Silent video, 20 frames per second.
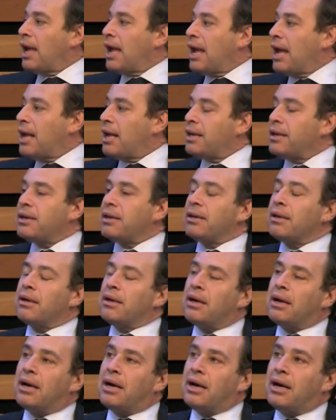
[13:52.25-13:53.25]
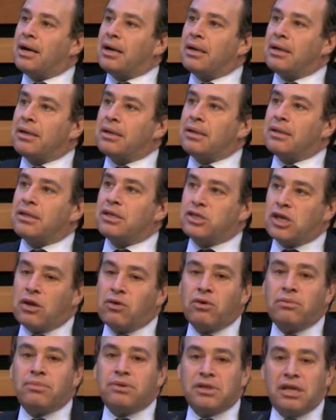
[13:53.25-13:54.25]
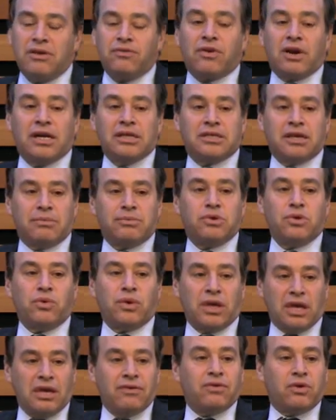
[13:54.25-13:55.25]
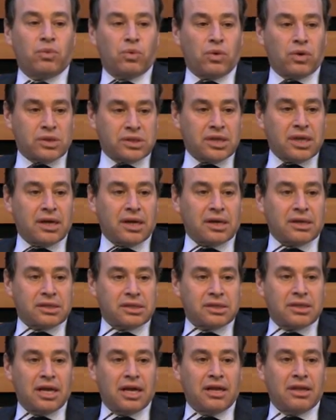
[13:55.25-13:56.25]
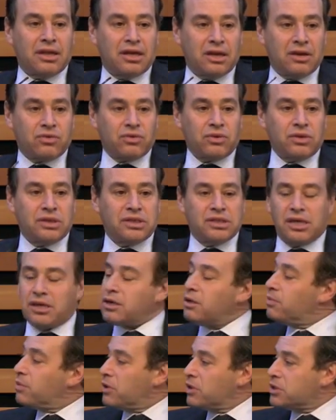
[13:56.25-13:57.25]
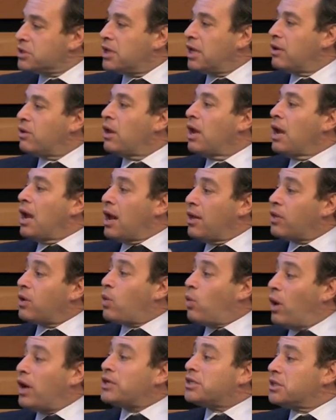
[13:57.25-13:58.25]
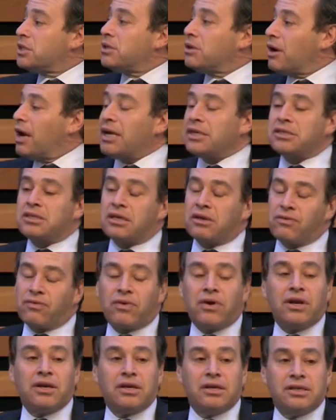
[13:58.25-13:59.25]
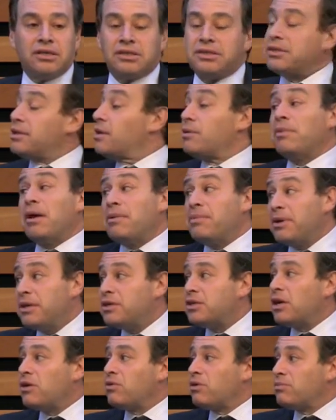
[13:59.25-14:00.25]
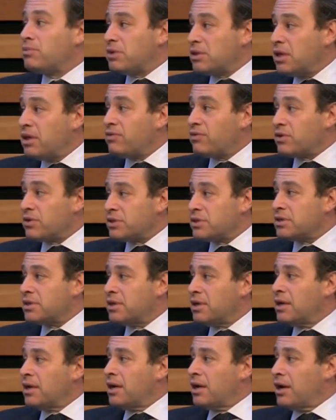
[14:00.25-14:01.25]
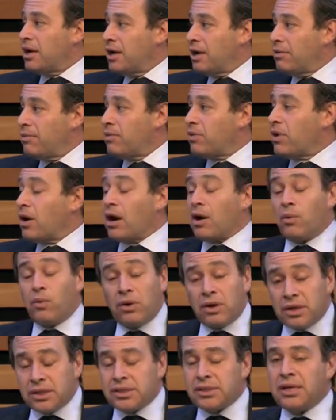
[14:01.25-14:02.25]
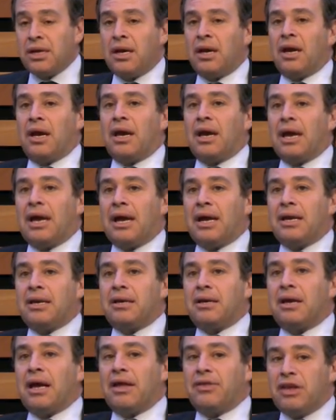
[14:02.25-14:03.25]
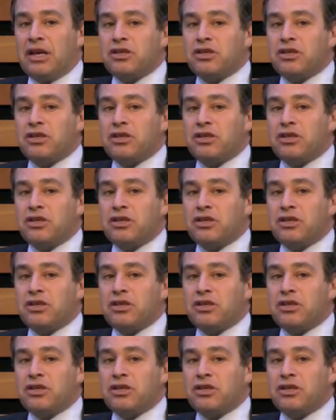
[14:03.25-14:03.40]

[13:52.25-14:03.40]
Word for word: And uh, the genuine believer ends up doing even worse things than the truly cynical person. And, and the question you're asked to confront is, you know, maybe genuine believers are uh, worse. Are worse. And, and